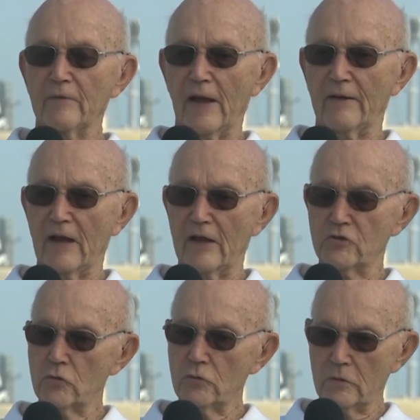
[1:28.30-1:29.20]
And as
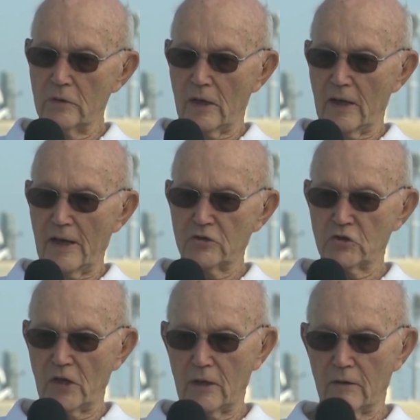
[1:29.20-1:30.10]
you
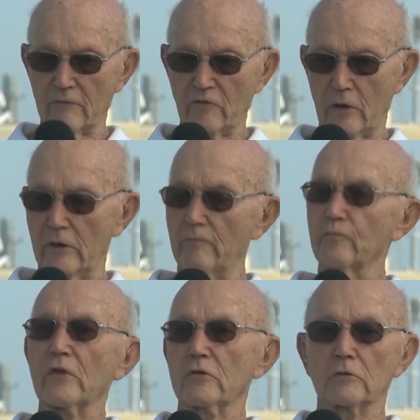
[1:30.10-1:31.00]
ascend very
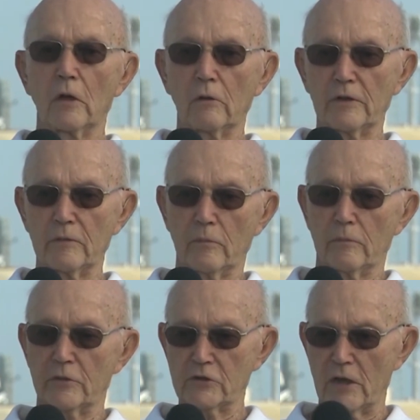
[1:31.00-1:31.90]
slowly,
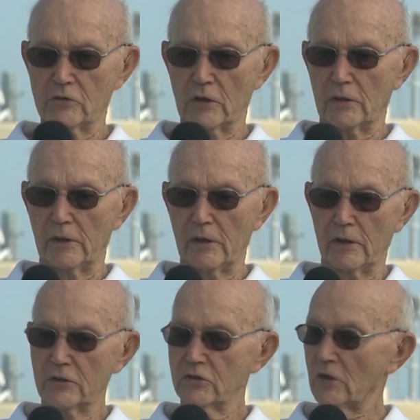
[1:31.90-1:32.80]
majestically
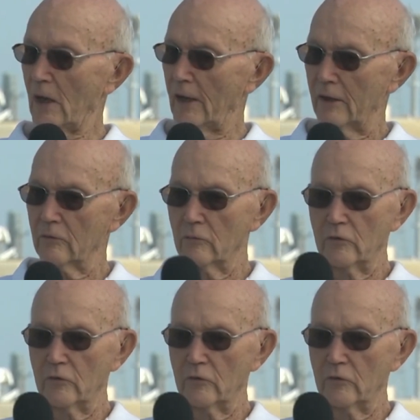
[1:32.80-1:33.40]
inside,